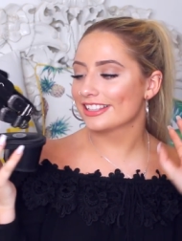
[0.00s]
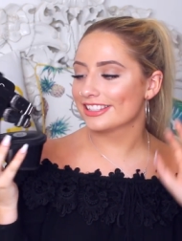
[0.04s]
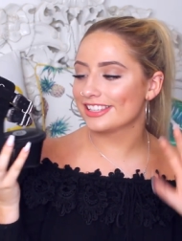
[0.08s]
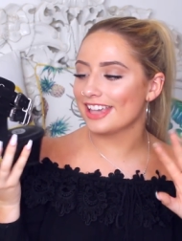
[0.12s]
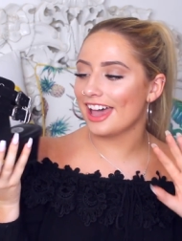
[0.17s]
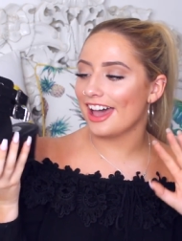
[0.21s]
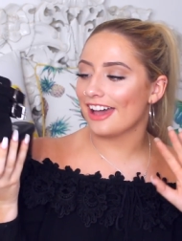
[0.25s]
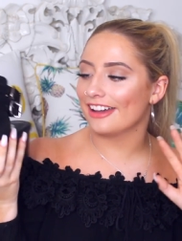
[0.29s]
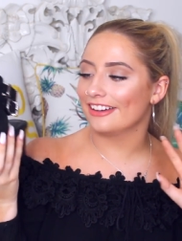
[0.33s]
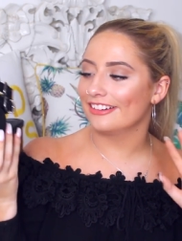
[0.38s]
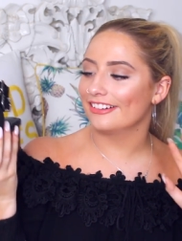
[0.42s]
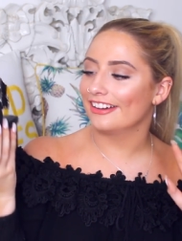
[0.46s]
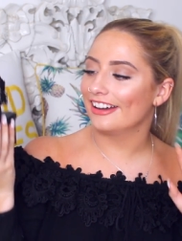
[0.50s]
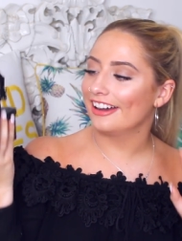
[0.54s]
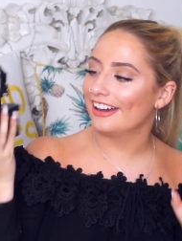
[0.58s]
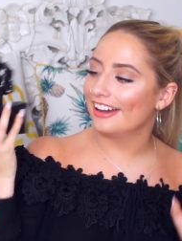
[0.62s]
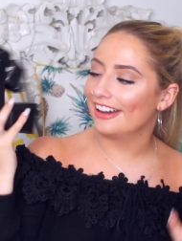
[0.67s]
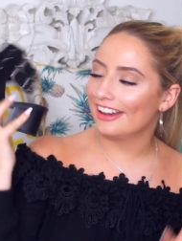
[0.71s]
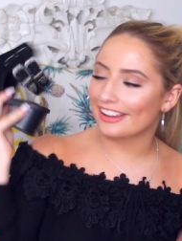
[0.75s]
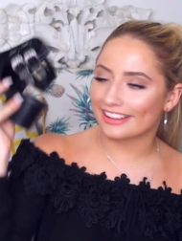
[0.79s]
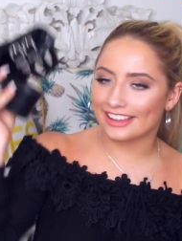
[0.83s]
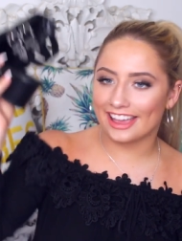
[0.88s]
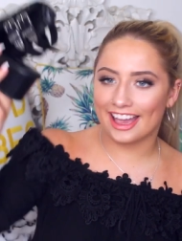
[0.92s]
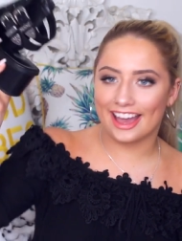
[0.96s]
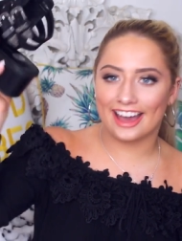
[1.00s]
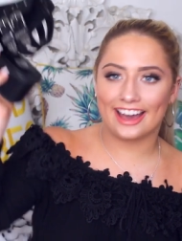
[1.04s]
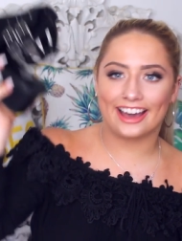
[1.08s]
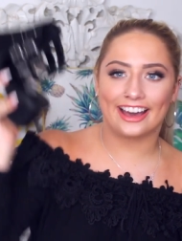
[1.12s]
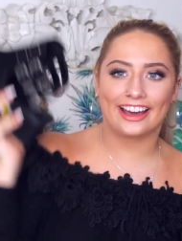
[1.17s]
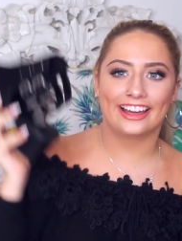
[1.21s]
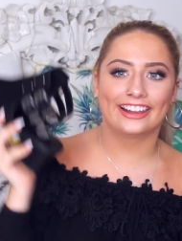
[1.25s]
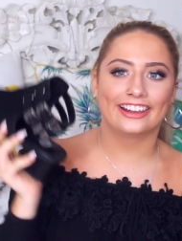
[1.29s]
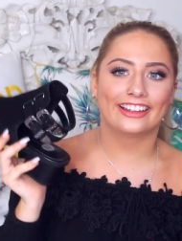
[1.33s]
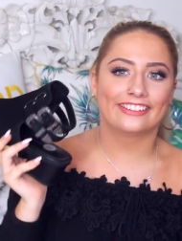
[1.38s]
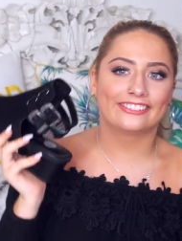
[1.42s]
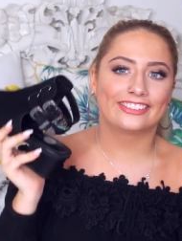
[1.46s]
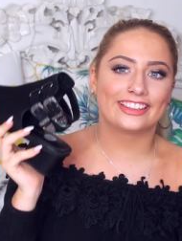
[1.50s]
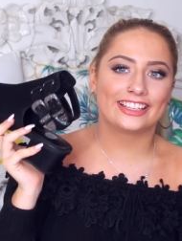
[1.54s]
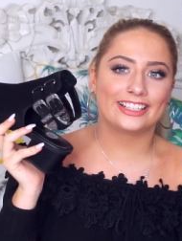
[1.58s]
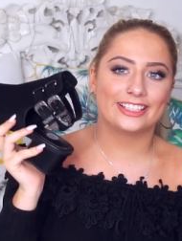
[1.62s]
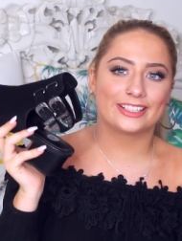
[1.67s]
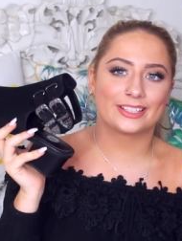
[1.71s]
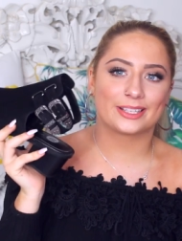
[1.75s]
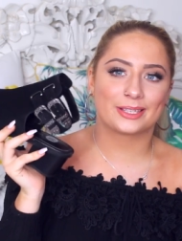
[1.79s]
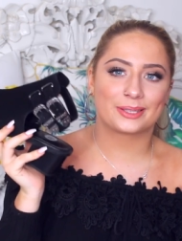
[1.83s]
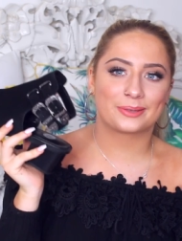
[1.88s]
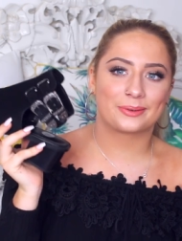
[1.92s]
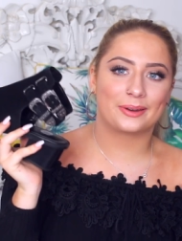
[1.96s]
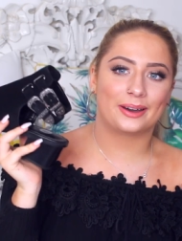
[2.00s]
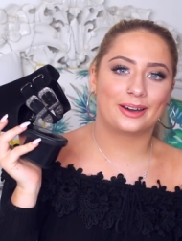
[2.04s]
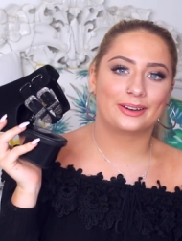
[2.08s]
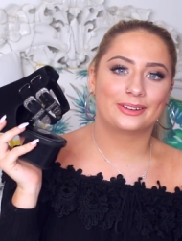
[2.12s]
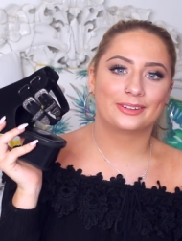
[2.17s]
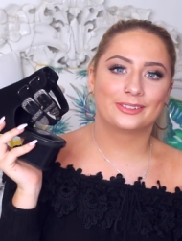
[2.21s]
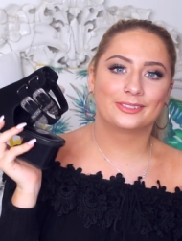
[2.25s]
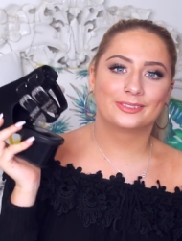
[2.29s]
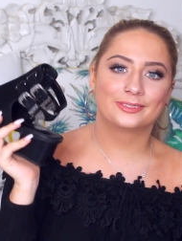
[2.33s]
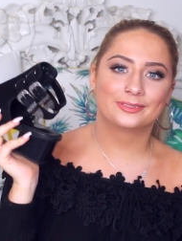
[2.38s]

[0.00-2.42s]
So, yeah, I love these as well.